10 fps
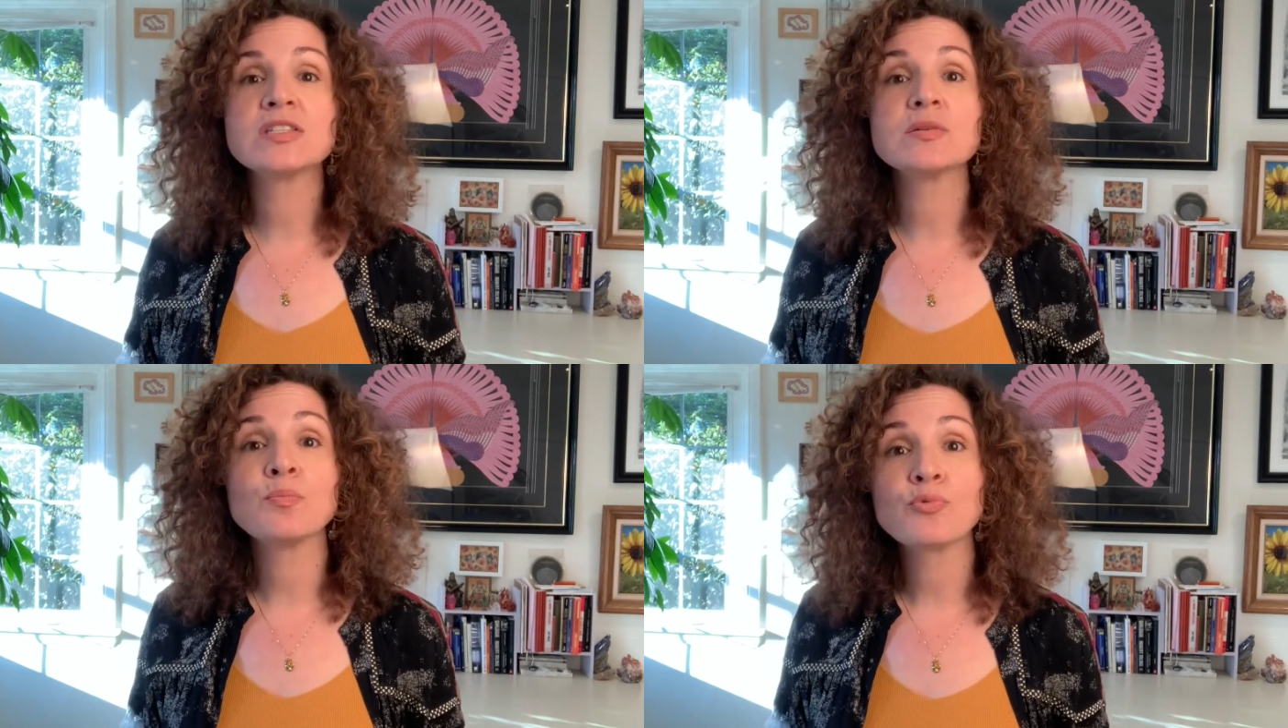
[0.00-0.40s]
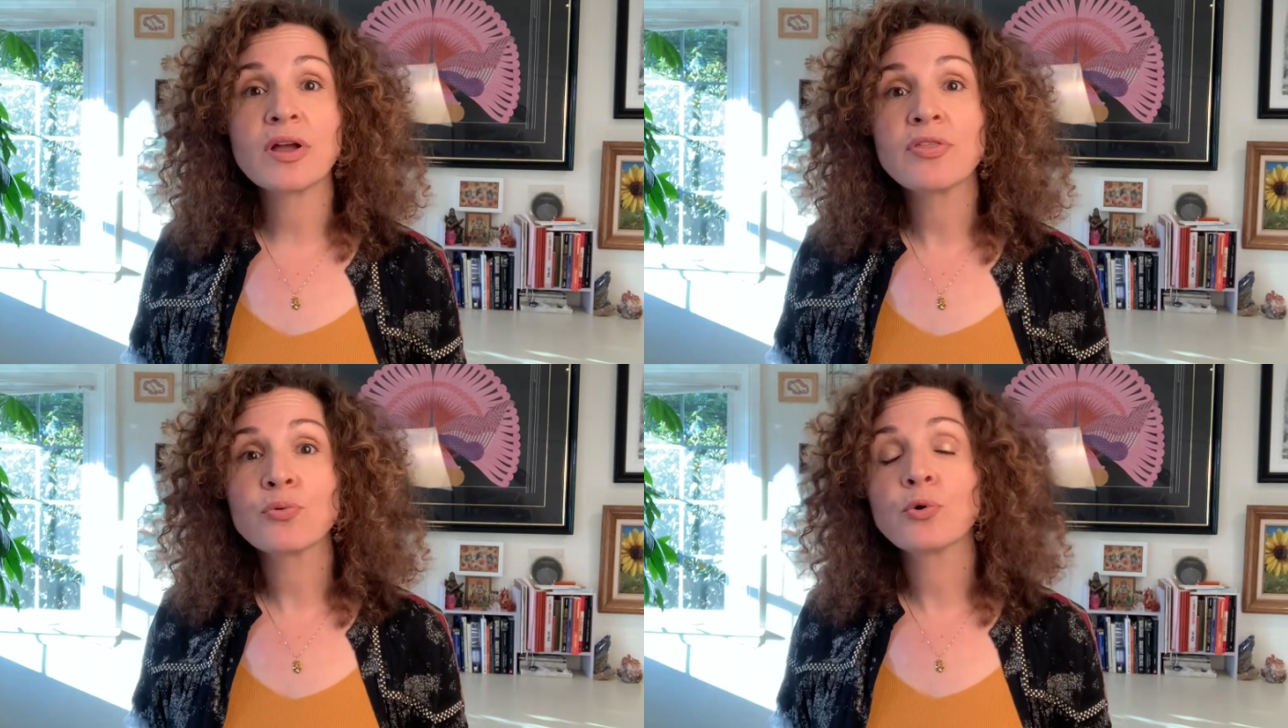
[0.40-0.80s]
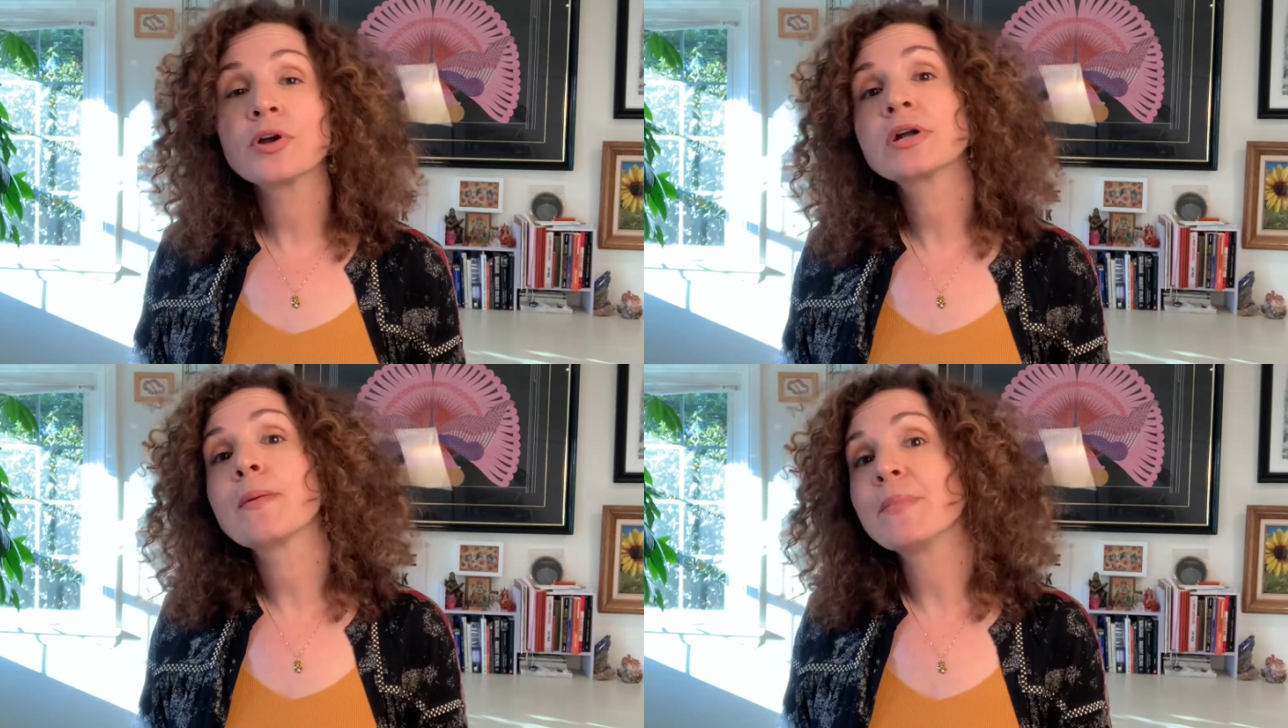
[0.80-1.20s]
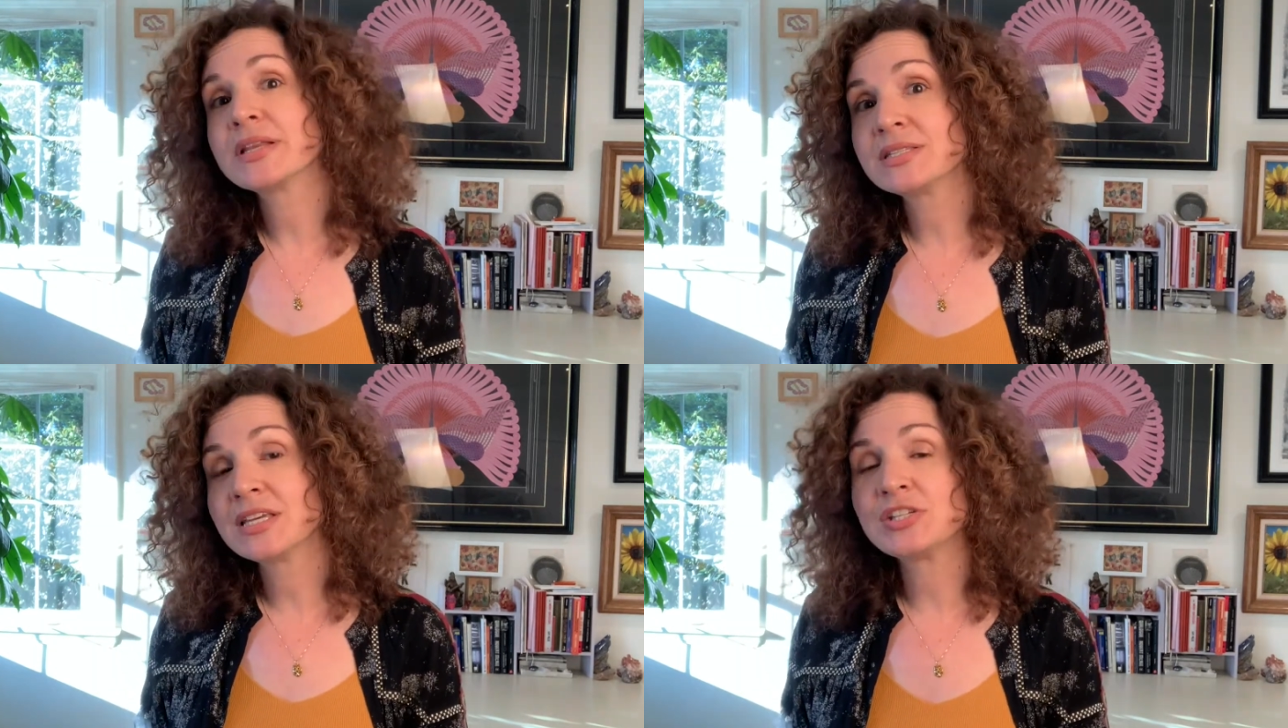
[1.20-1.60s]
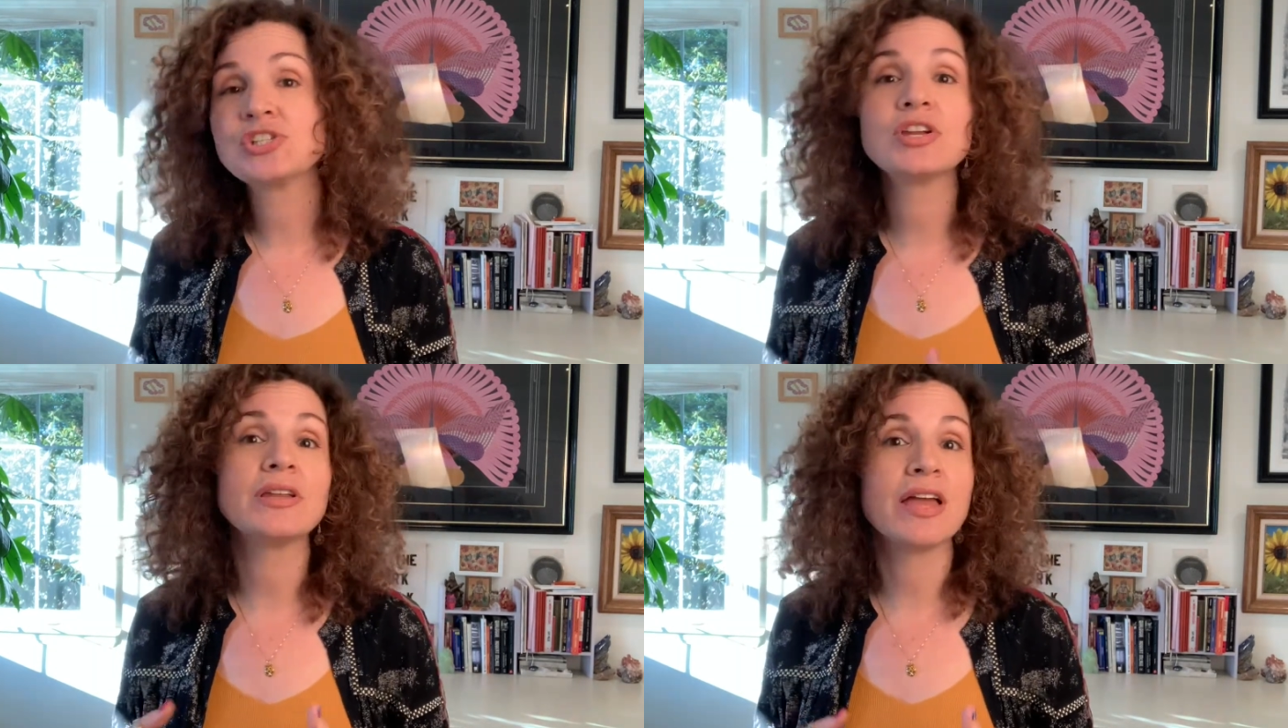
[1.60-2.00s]
breath work,
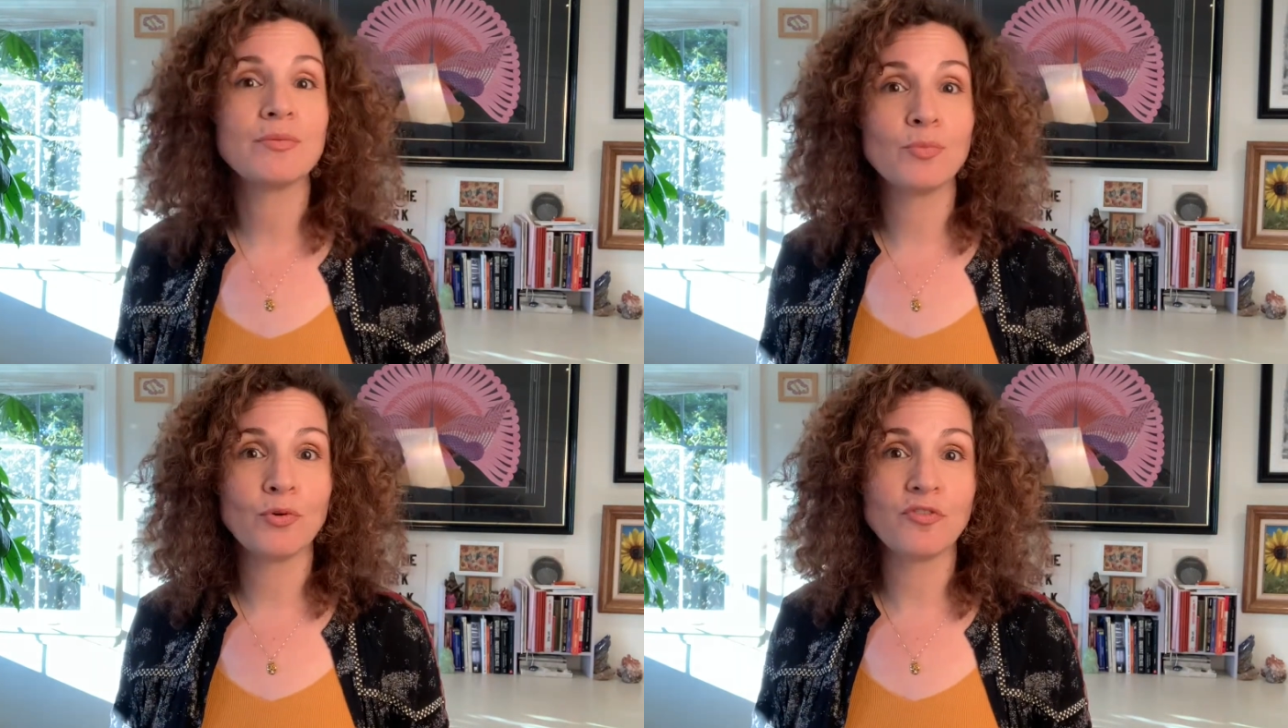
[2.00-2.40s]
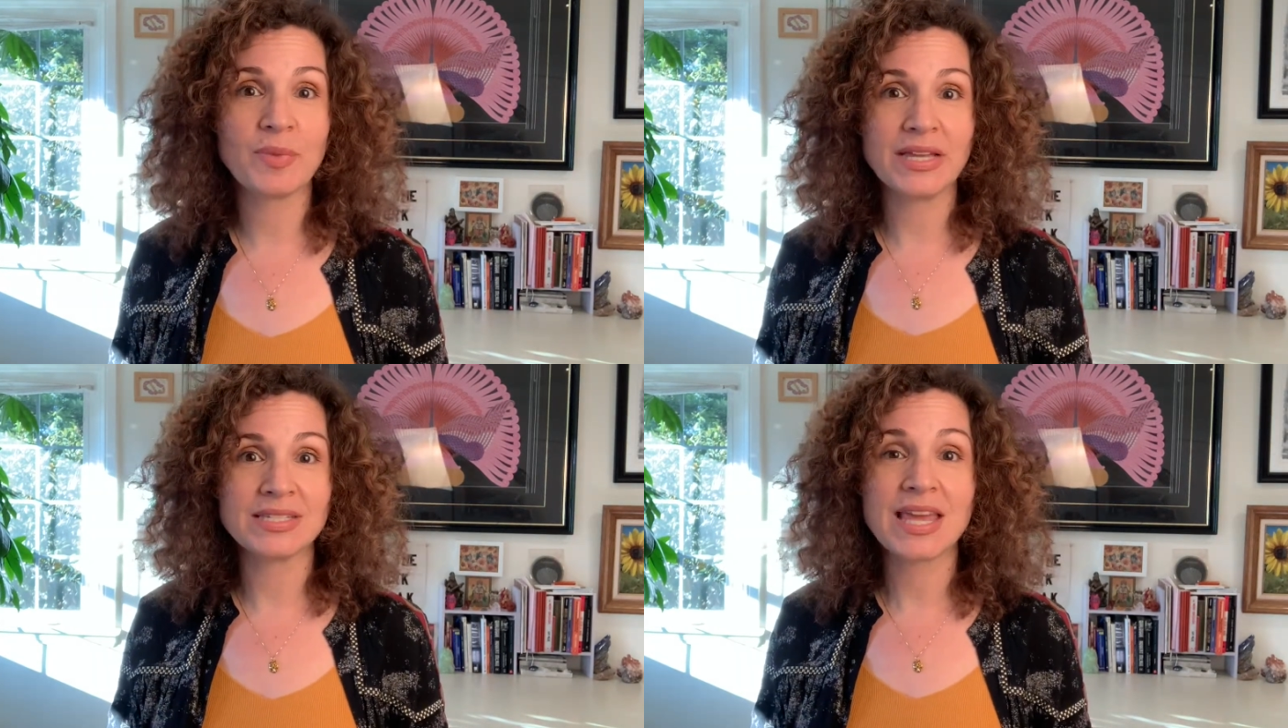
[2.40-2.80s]
meditation, and movement.